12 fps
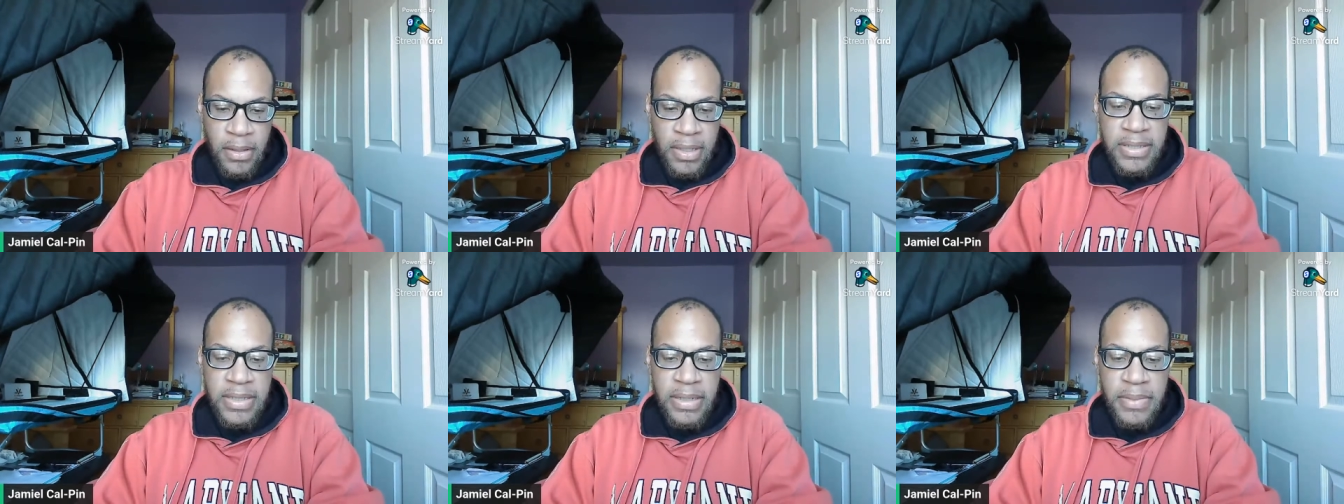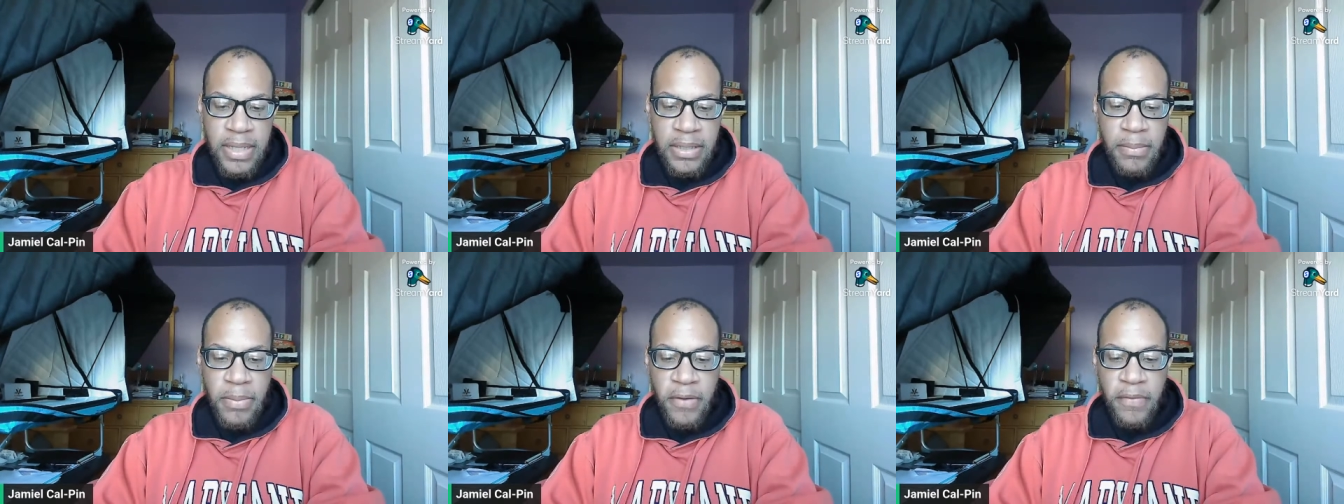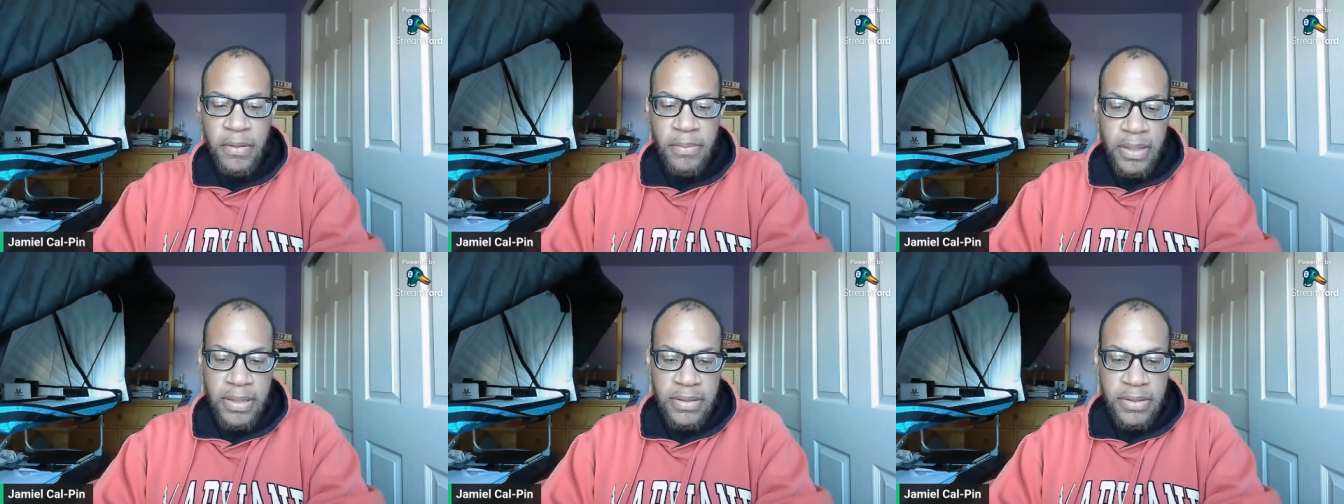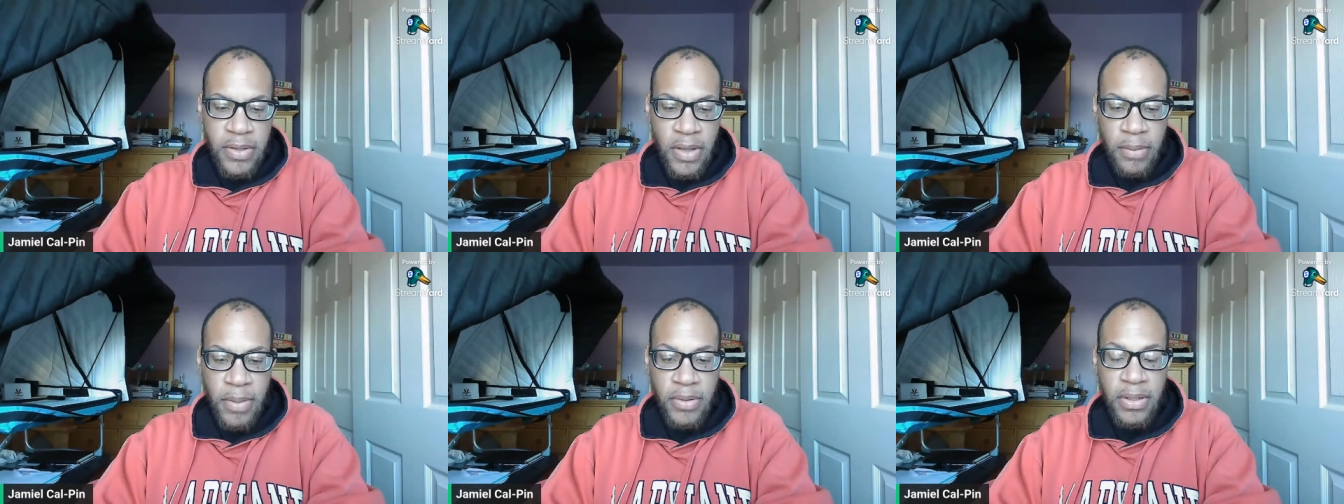This seems like the perfect place to
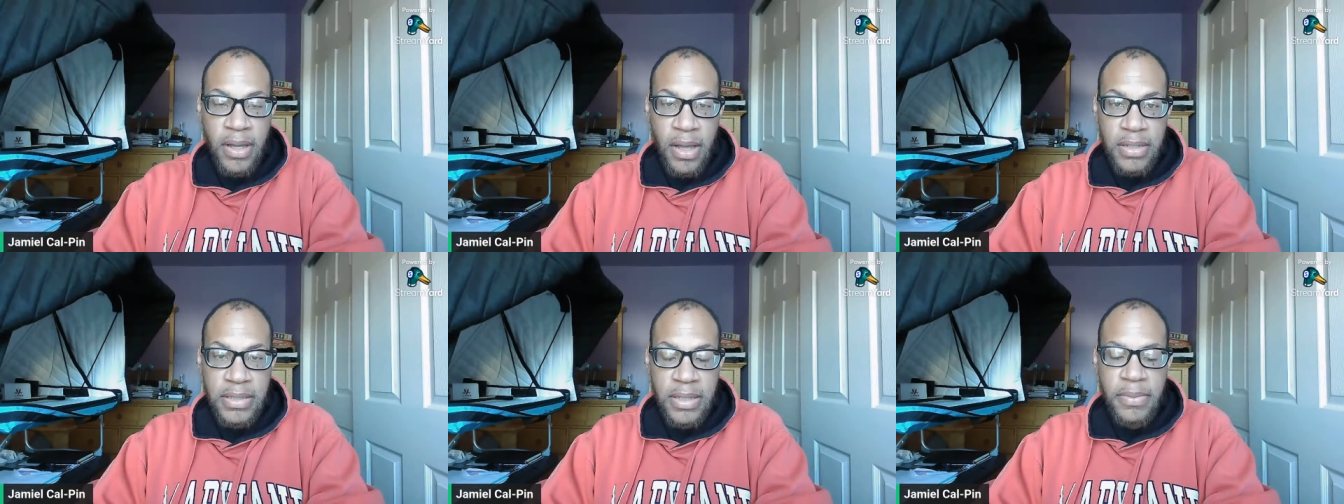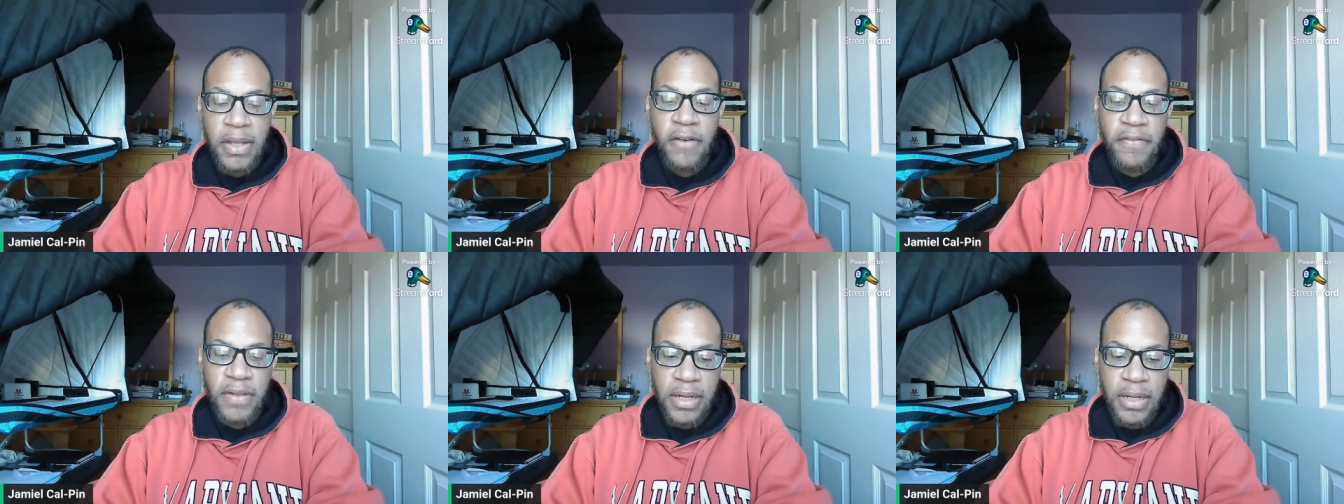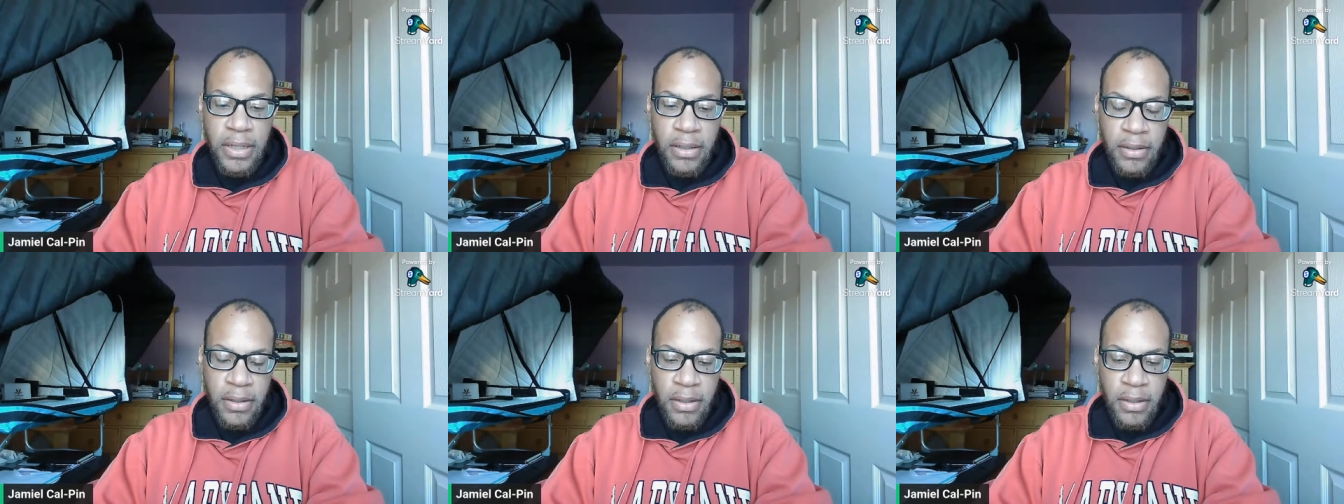talk about the concept of flooding.